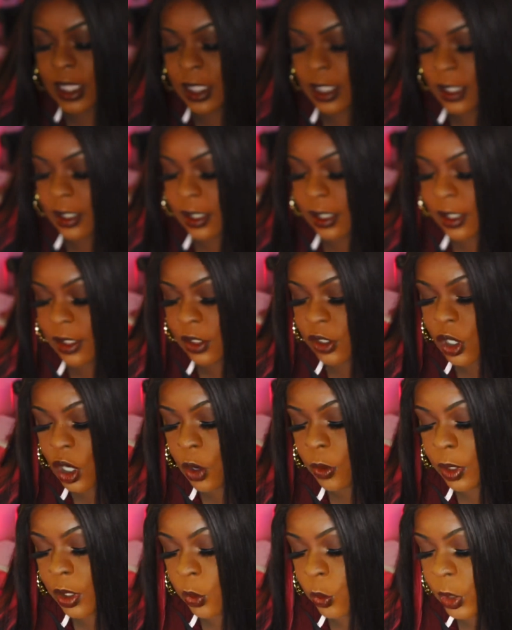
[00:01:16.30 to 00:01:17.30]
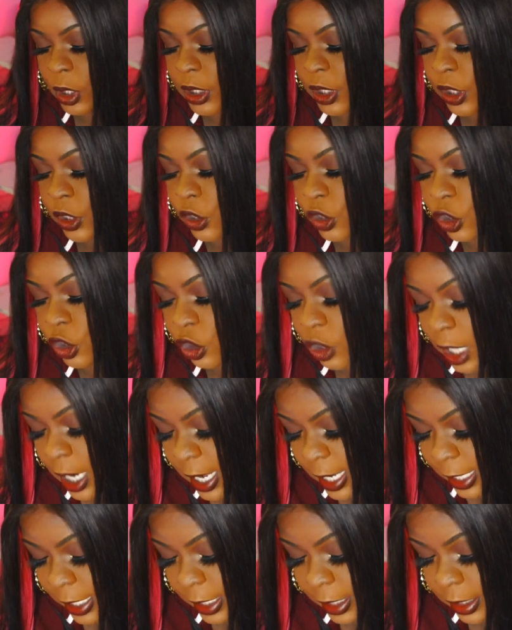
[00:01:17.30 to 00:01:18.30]
This is knowing when to
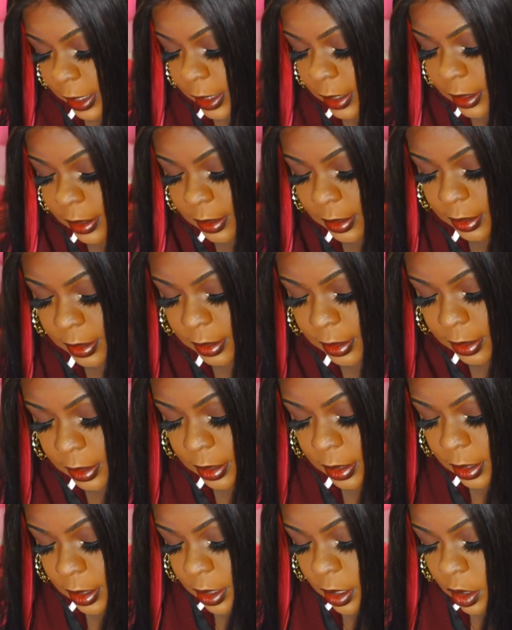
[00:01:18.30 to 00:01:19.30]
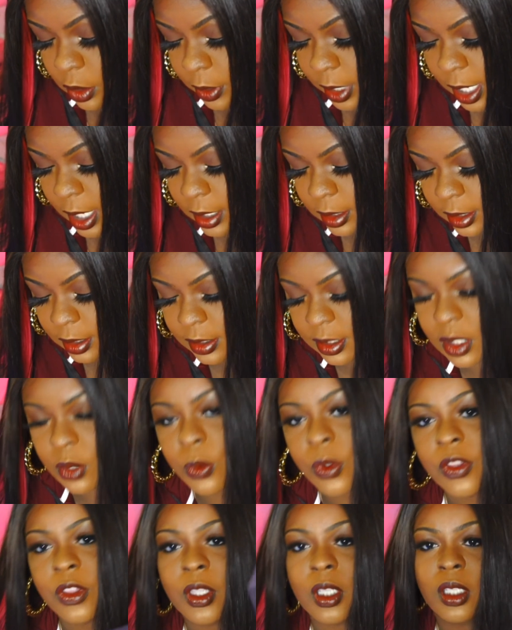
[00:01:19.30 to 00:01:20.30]
strike. Okay, let's see
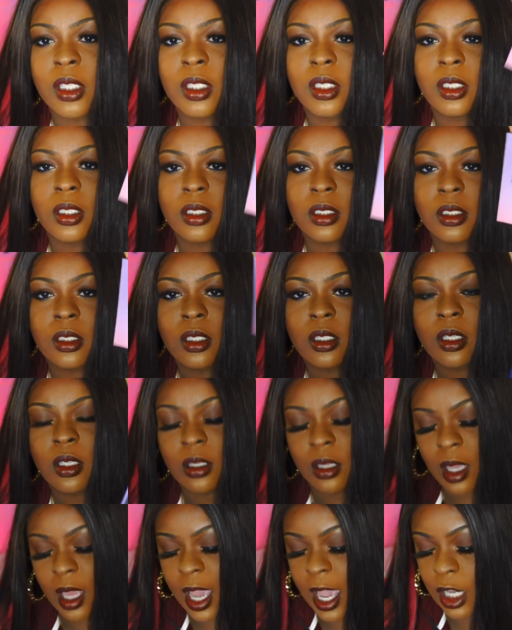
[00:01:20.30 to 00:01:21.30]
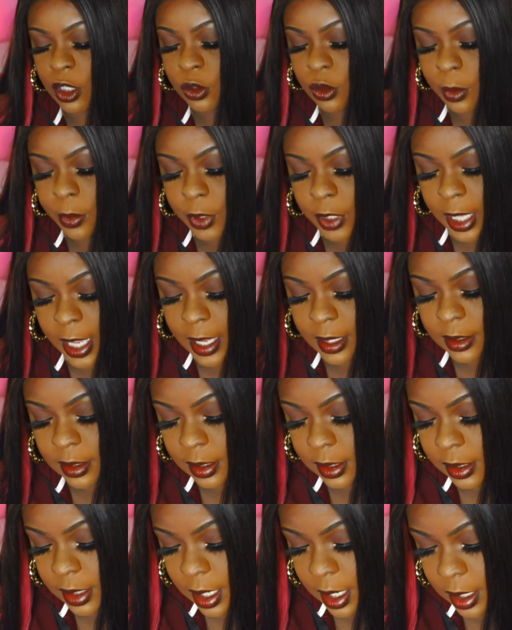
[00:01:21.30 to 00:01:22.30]
what the actual book has to
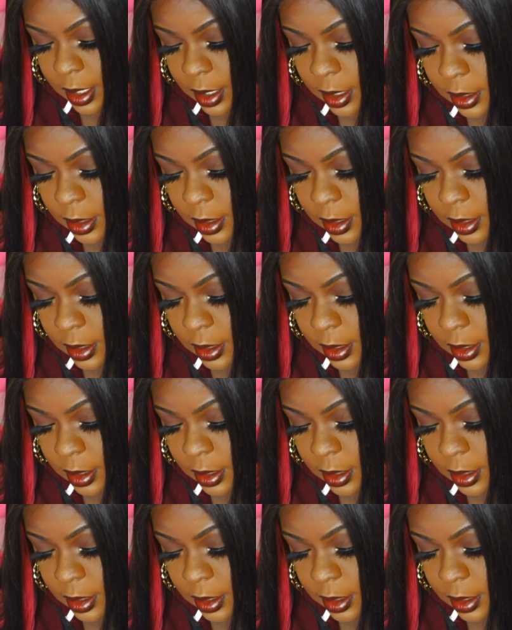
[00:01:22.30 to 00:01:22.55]
say.